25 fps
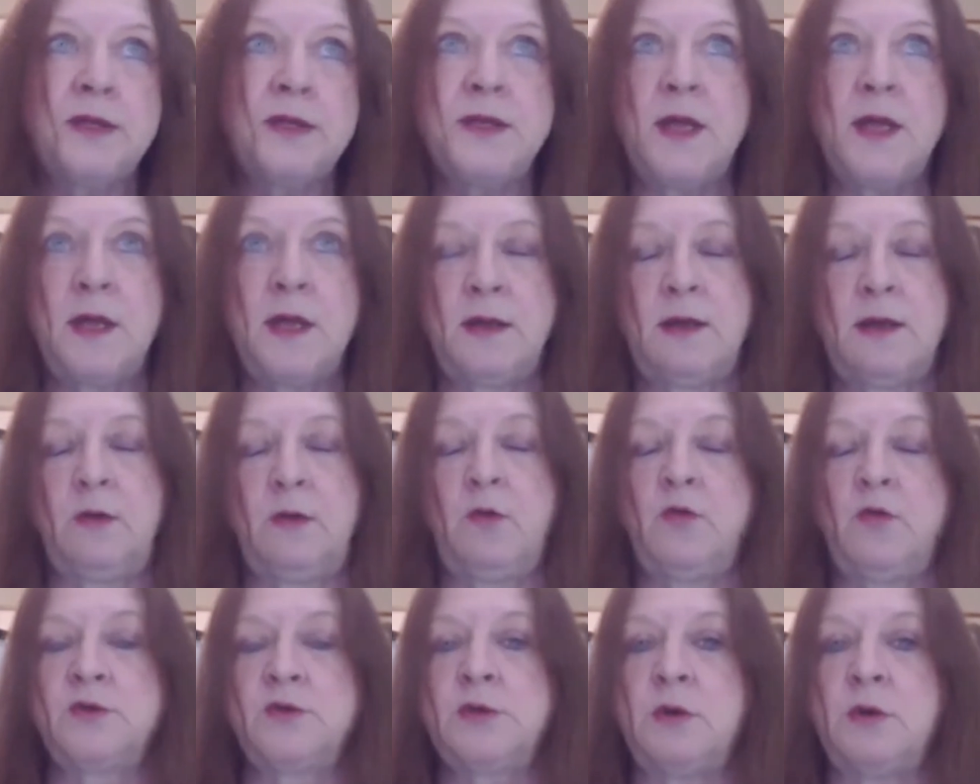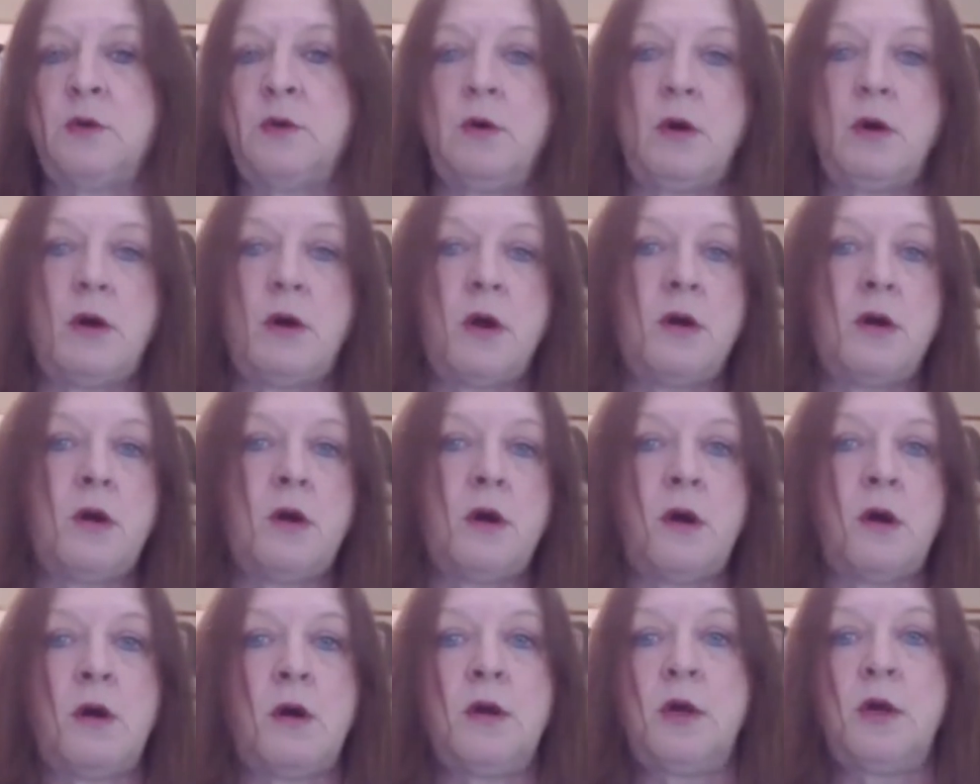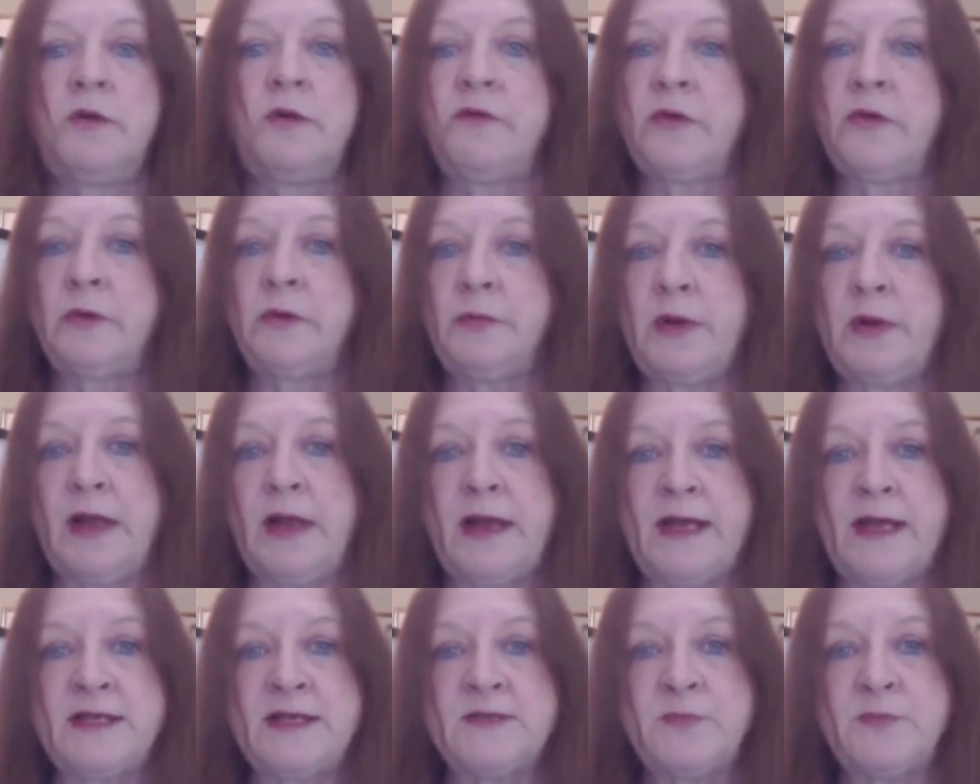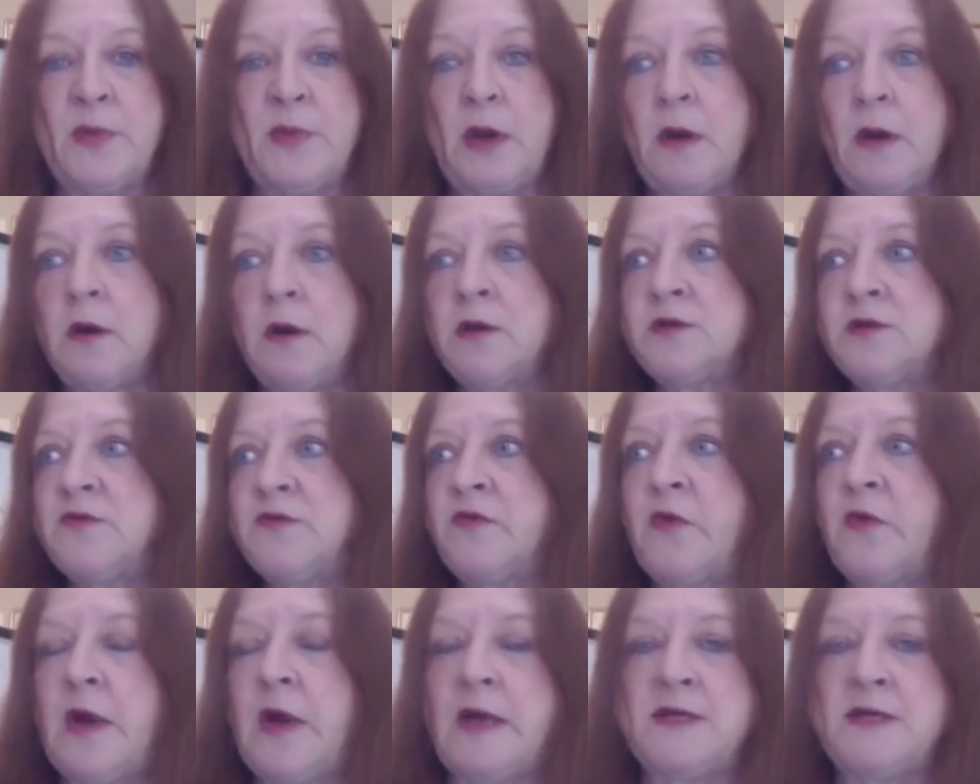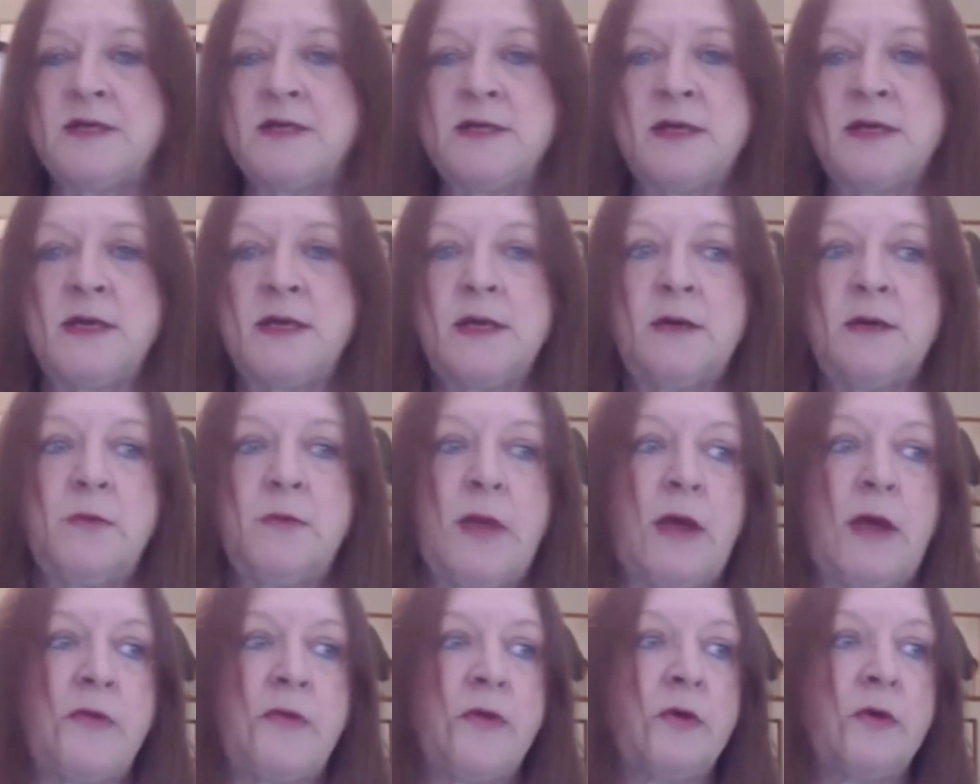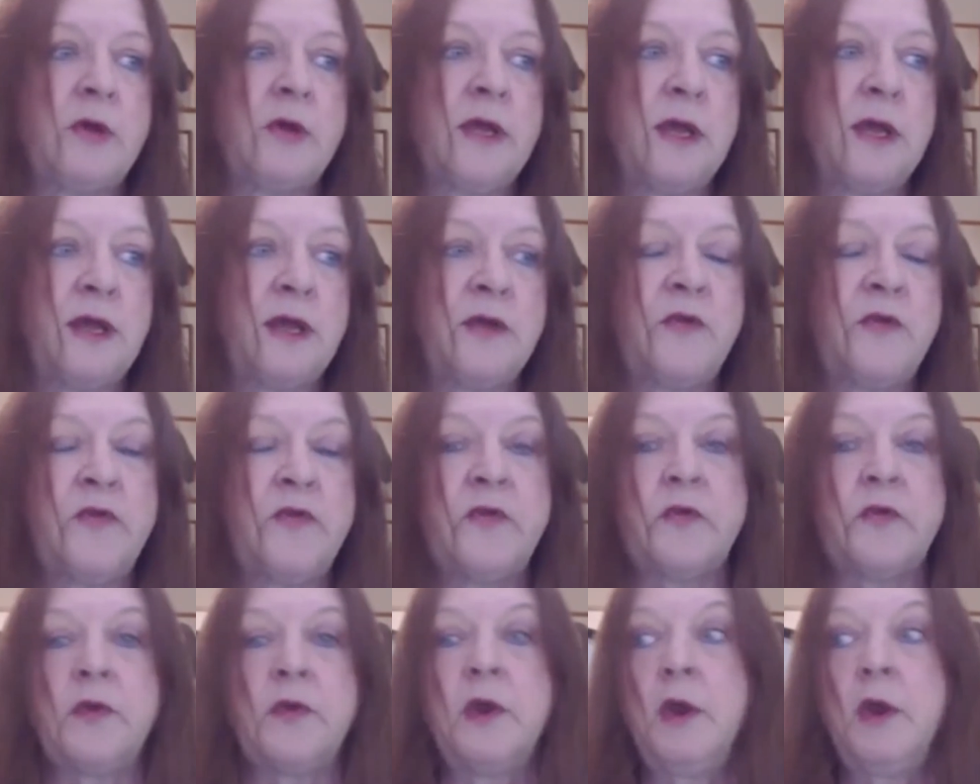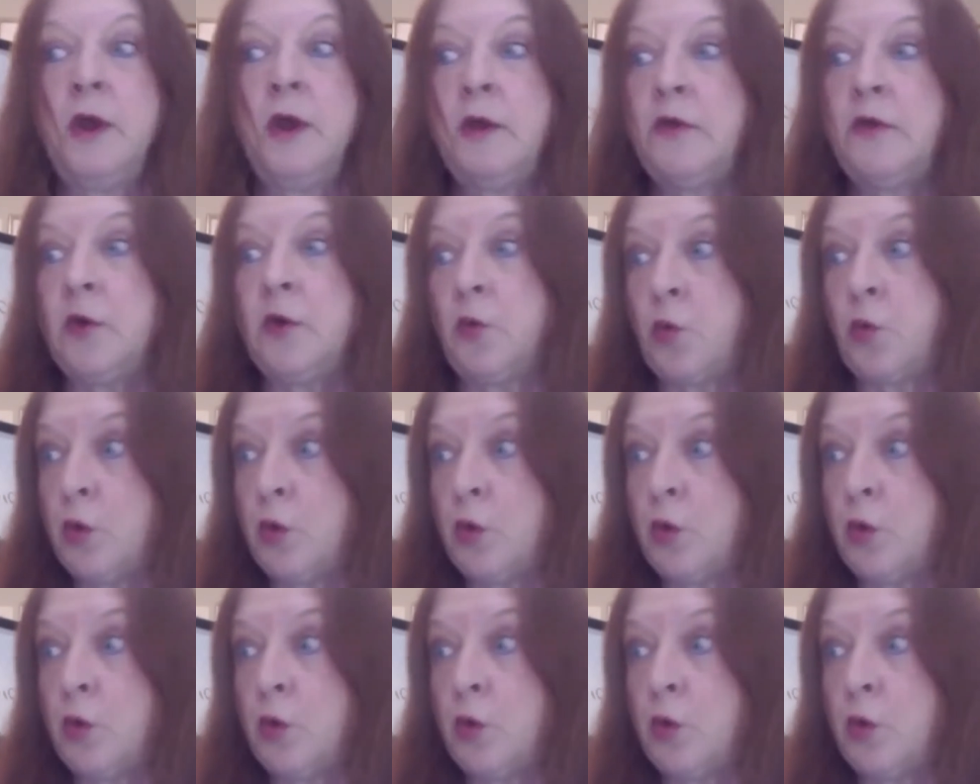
big thing that was going on all over the place. Parents franticking about their kids.